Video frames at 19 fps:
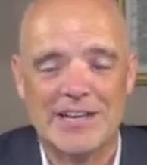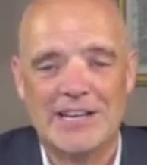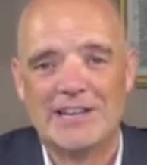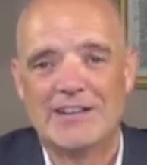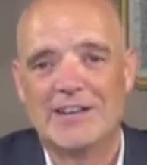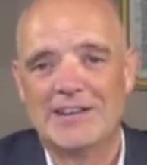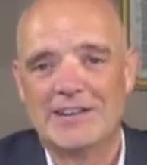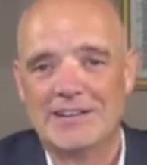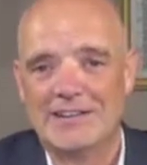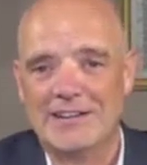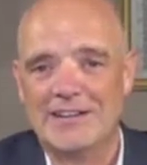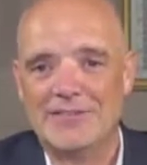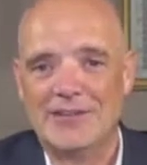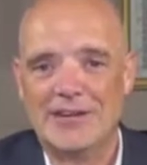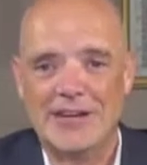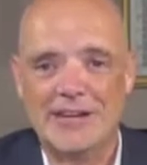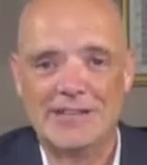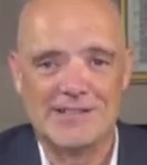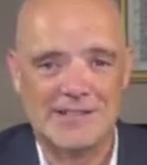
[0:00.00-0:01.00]
it even
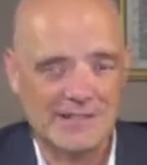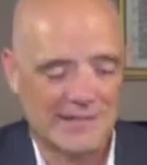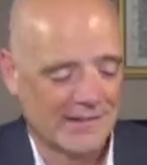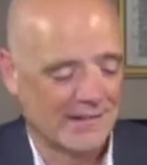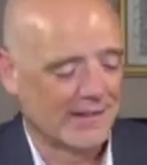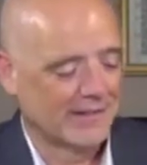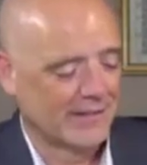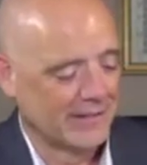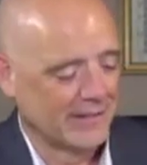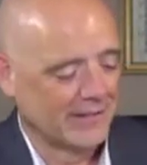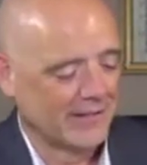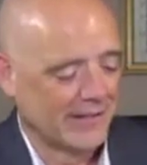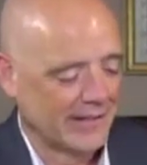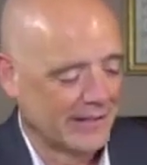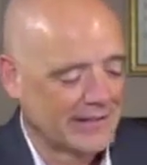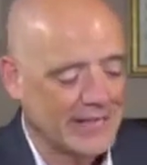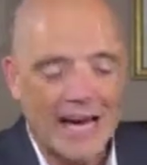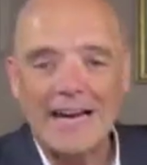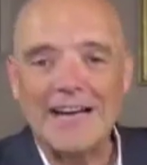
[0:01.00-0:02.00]
has a, a little uh,
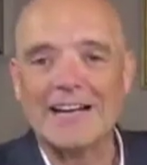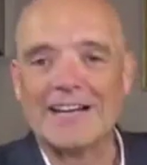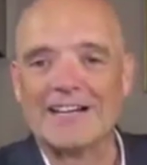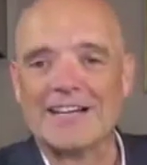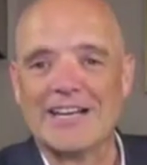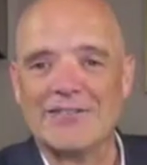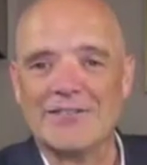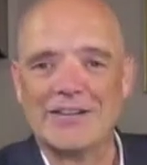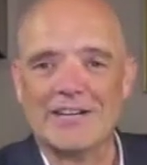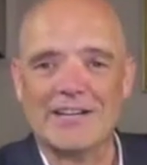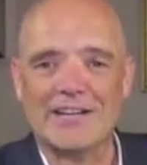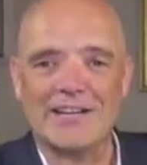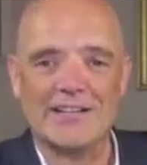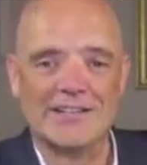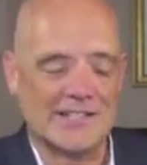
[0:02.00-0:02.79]
title given here.